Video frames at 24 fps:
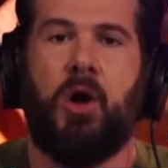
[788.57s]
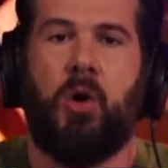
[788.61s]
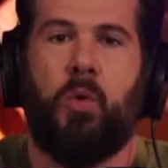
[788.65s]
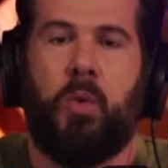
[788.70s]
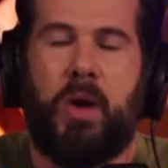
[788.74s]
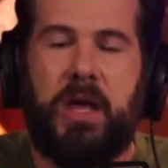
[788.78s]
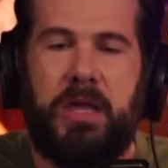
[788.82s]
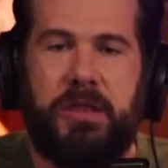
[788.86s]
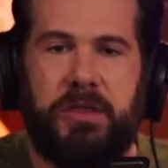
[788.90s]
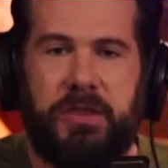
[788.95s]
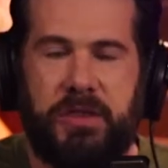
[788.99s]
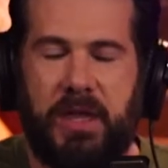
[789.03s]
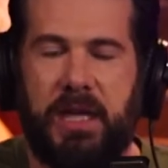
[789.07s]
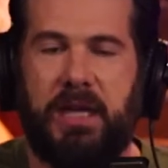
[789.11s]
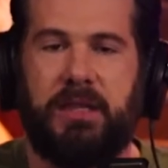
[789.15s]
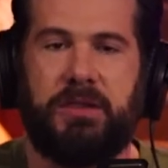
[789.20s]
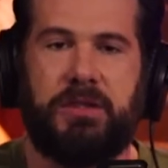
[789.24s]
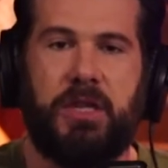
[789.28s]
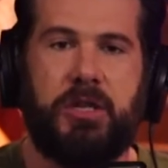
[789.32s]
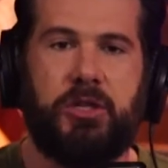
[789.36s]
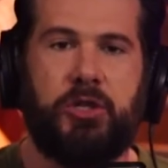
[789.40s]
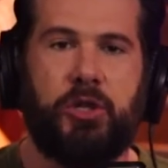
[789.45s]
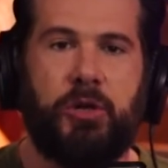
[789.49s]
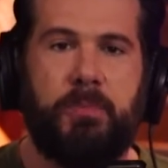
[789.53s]
We think
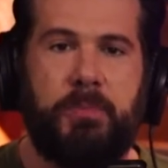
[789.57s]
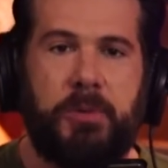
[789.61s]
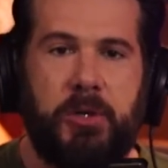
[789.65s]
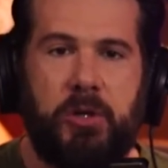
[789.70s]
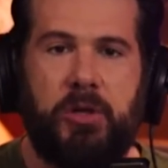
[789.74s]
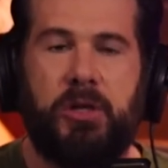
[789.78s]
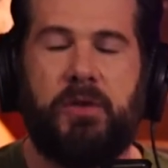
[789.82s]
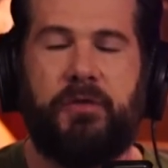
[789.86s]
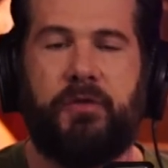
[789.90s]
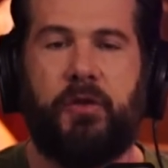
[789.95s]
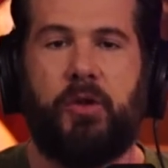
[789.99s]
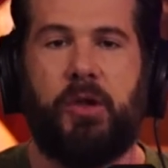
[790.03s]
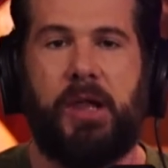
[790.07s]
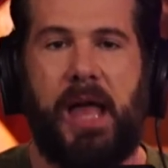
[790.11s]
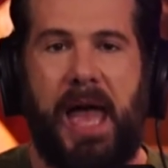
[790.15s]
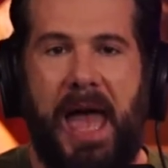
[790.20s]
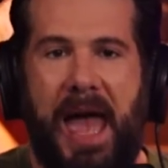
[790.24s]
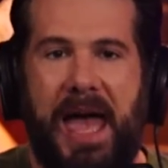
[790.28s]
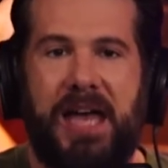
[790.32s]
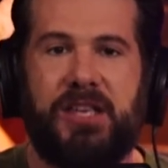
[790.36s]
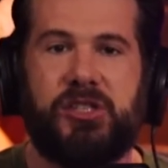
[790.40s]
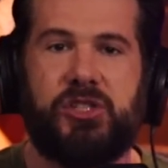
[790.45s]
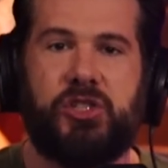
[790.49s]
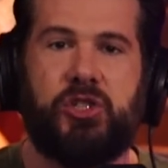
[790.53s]
that you're beautiful
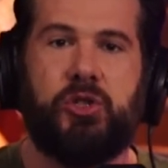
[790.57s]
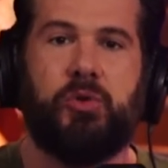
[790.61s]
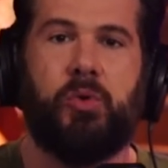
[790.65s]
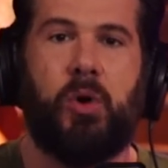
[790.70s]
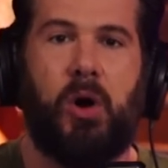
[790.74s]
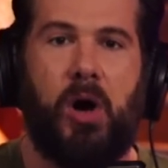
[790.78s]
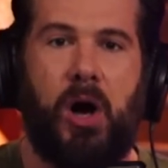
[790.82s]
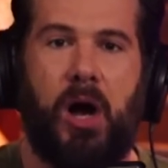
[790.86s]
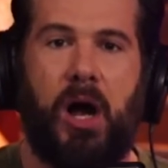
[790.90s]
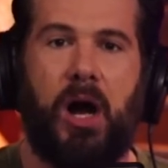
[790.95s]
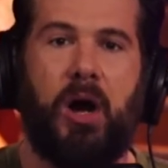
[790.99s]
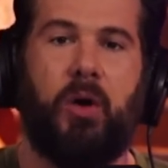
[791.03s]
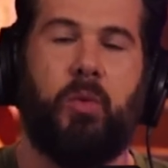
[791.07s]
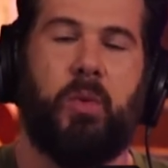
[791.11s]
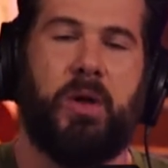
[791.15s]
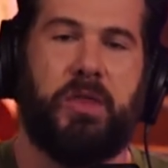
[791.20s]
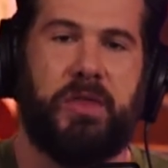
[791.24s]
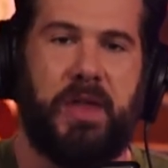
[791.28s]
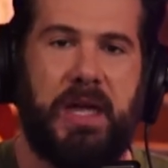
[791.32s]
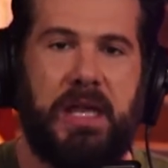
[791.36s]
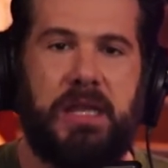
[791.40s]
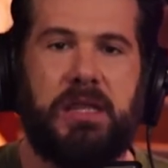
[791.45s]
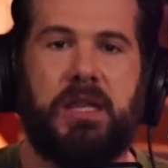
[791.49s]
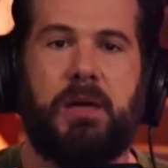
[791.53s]
as you are
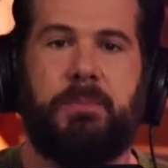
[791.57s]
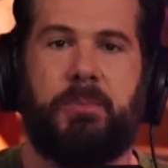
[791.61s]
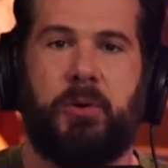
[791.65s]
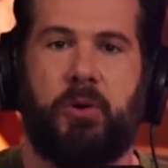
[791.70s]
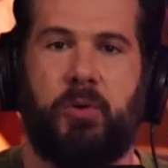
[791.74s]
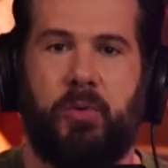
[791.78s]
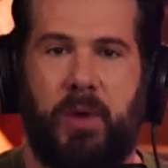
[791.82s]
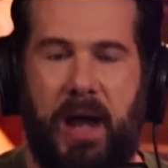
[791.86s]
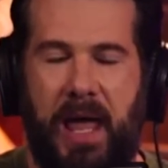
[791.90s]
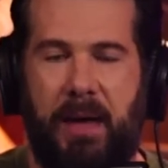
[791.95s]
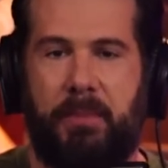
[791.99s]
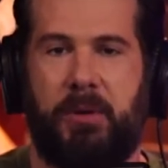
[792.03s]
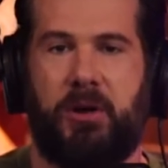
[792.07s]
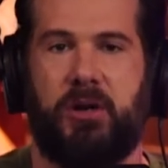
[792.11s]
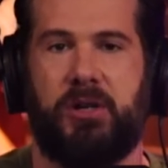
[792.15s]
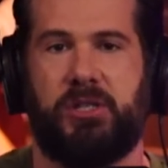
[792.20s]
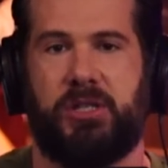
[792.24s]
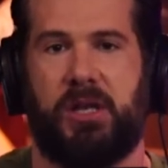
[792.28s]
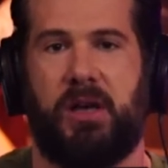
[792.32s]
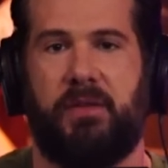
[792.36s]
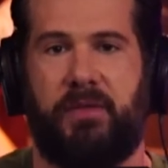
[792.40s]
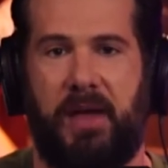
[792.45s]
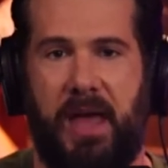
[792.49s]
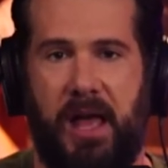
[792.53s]
within the
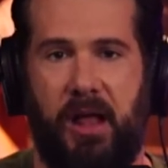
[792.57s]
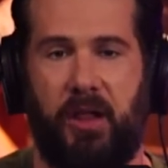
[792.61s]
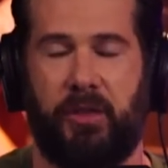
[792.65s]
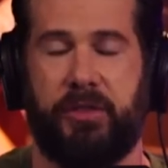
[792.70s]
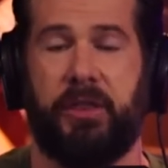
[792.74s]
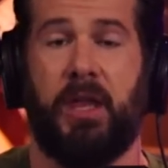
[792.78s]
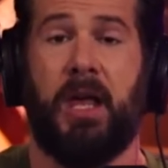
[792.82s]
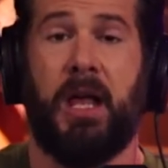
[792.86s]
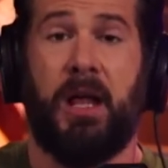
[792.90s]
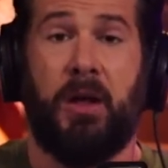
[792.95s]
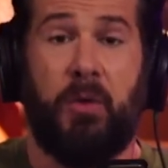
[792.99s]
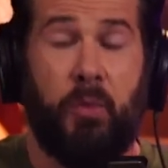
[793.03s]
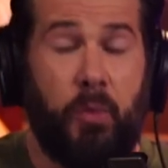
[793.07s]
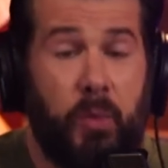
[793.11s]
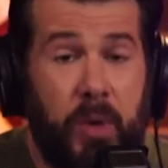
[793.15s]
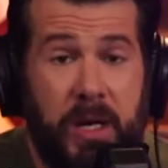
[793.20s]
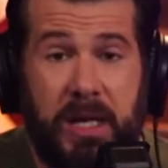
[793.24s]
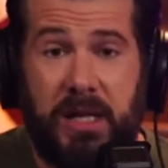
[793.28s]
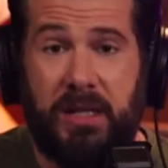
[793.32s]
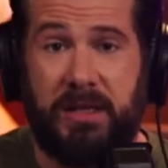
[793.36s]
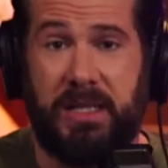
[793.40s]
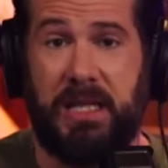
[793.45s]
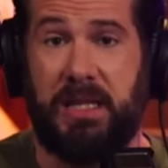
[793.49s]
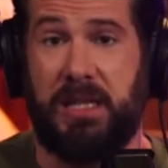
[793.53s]
parameters of health.
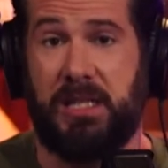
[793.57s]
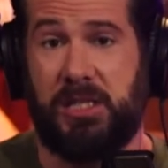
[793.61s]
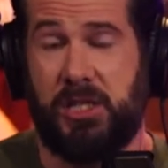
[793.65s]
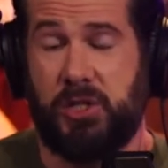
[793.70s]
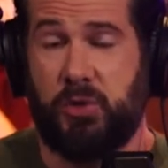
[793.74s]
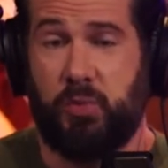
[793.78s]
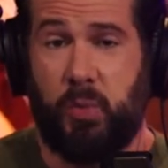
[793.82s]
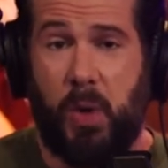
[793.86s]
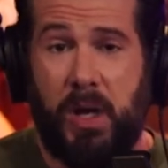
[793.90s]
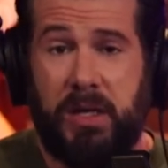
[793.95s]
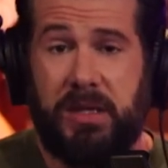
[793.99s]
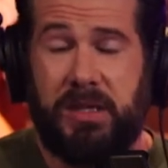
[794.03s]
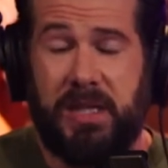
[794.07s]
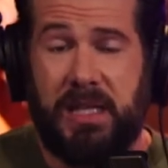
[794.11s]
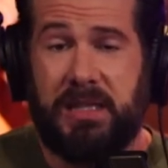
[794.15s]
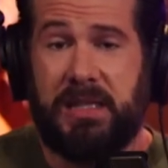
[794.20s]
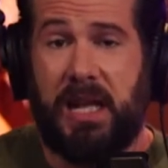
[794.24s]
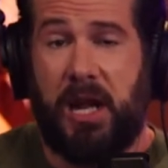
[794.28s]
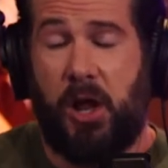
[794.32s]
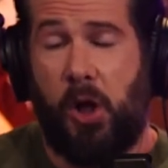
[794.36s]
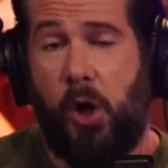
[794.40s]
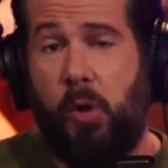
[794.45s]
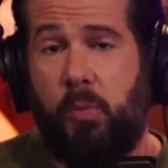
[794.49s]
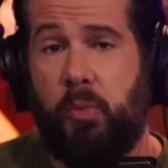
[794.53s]
Really, this is one thing
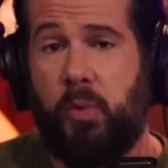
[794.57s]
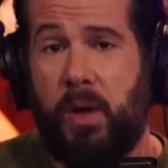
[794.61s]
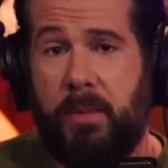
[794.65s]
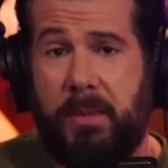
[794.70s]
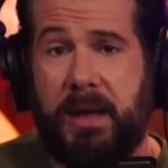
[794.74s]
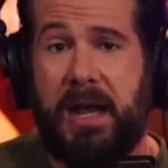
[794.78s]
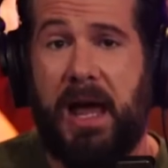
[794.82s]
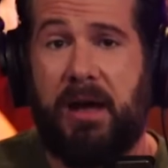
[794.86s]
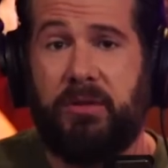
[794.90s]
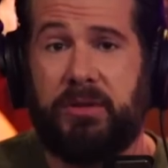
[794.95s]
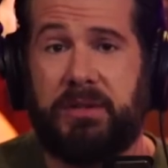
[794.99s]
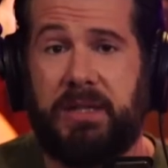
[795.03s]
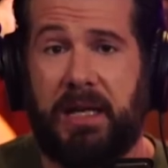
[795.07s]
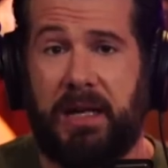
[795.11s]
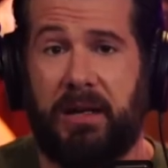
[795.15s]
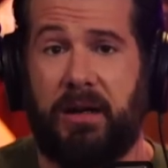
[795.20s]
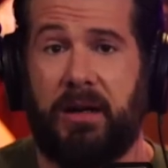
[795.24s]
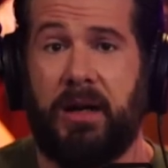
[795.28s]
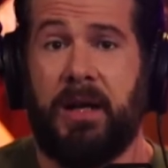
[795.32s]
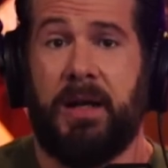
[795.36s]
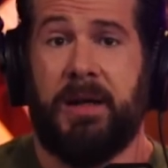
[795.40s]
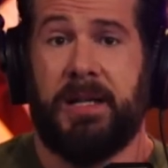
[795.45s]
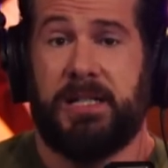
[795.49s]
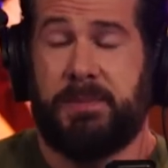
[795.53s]
that I hope women out
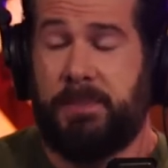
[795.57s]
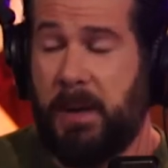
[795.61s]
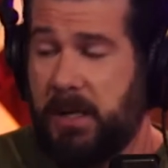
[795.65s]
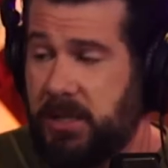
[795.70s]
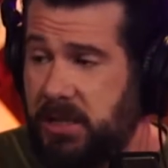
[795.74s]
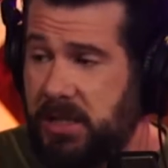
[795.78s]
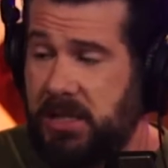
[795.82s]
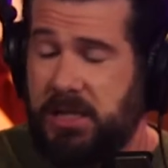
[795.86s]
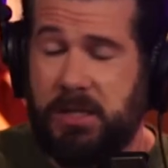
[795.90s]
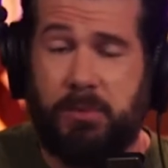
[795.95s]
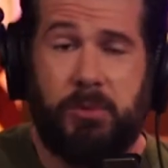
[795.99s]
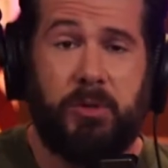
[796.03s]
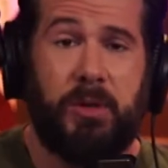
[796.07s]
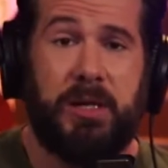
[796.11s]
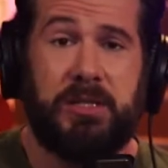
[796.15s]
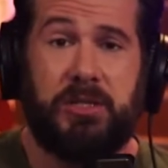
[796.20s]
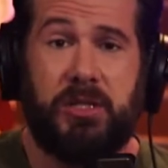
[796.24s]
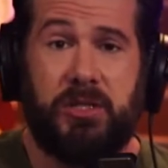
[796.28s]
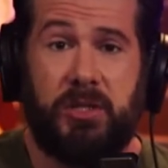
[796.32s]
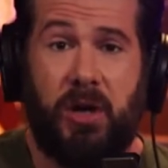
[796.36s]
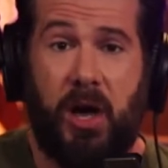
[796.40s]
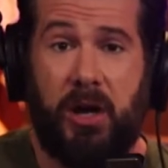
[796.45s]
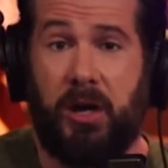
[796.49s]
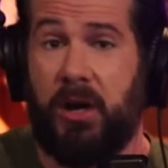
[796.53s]
there, especially someone who has
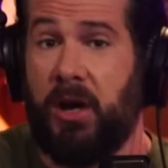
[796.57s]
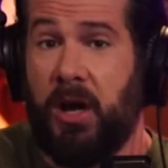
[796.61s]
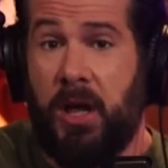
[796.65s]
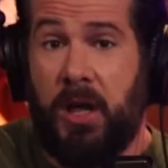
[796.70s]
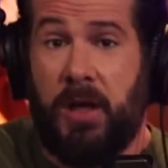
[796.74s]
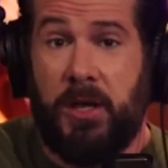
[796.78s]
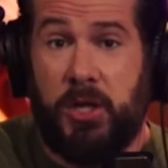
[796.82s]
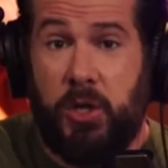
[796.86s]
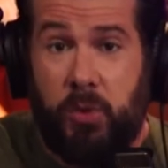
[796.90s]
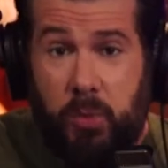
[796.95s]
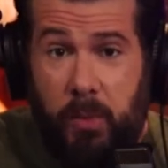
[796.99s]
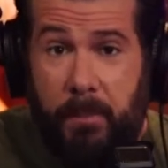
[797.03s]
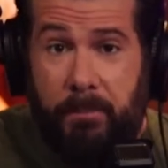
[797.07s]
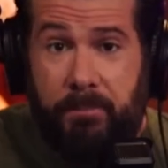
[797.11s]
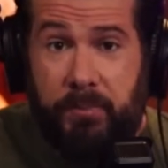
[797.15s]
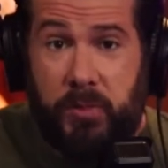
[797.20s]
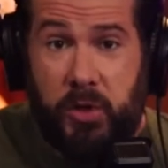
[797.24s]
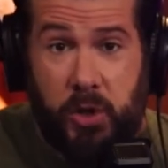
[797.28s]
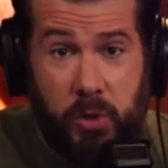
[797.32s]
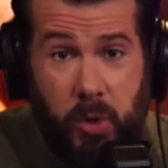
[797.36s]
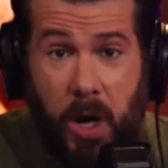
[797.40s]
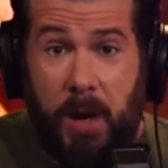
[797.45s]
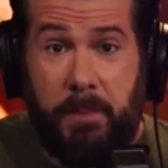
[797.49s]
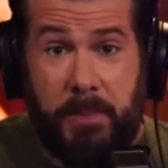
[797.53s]
a daughter,
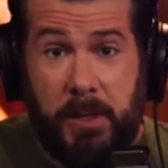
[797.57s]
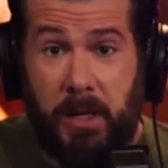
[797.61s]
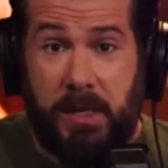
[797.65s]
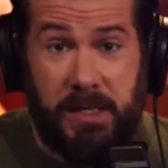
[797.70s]
you are